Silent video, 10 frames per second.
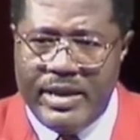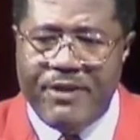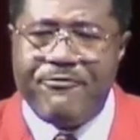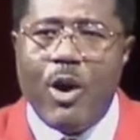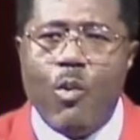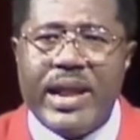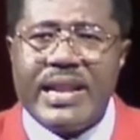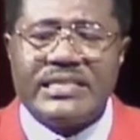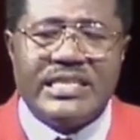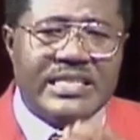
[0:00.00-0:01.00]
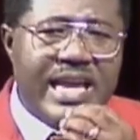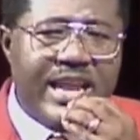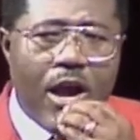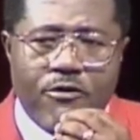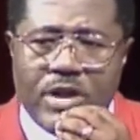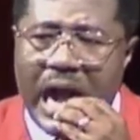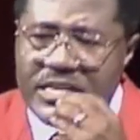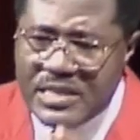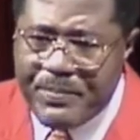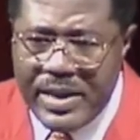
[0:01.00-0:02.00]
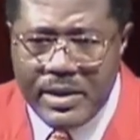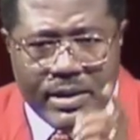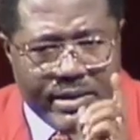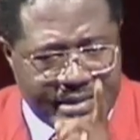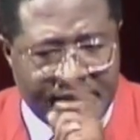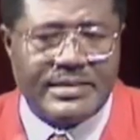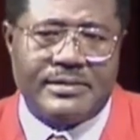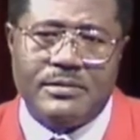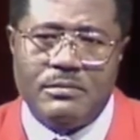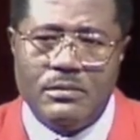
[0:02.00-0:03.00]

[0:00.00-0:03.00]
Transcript: If your weakness is the area of gossiping, resist it.